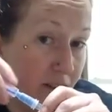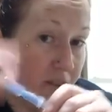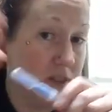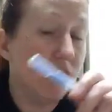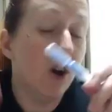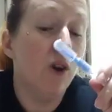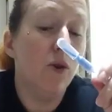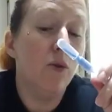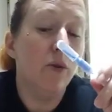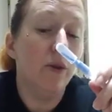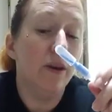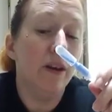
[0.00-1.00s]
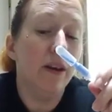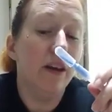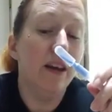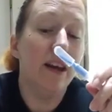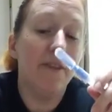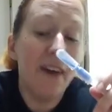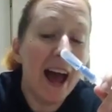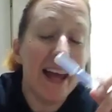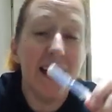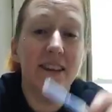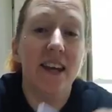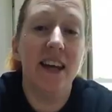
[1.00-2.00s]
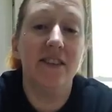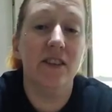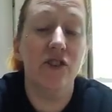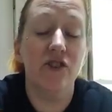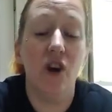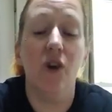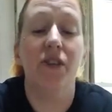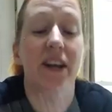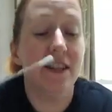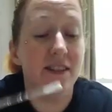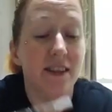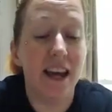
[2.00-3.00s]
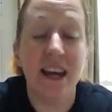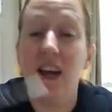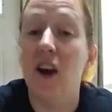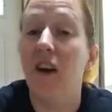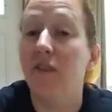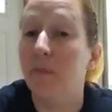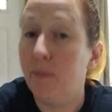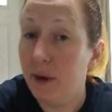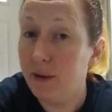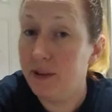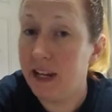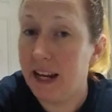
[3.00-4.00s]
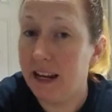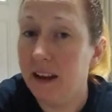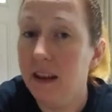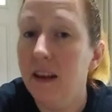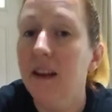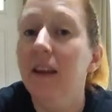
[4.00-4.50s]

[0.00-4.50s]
So if I can test and show that it's taking off protein,